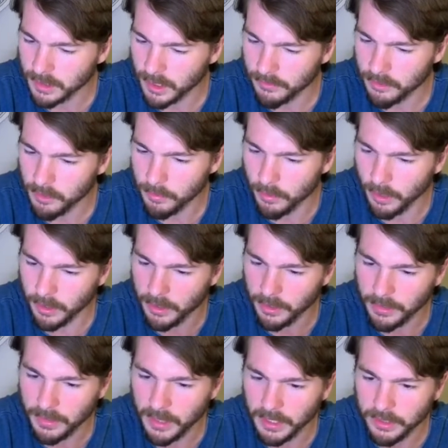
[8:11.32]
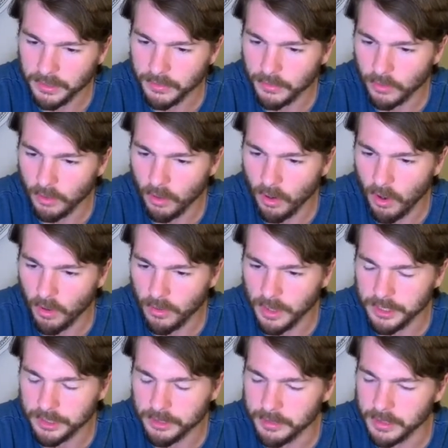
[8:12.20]
love you, brother. Thanks for all
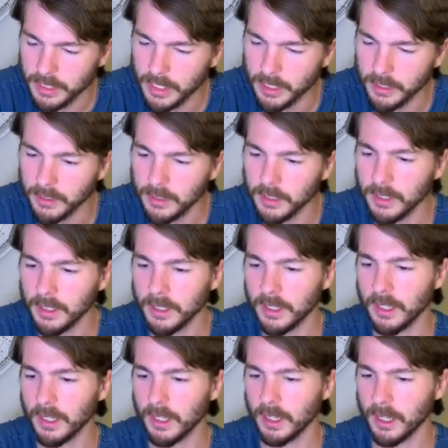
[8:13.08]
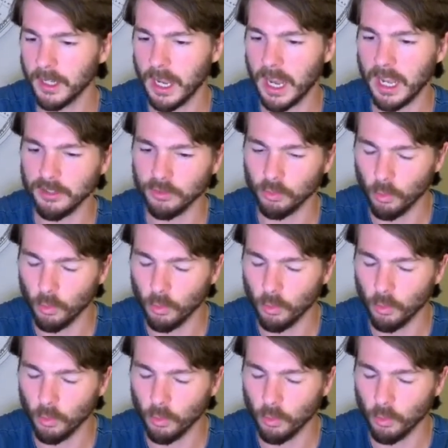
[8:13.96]
that you did as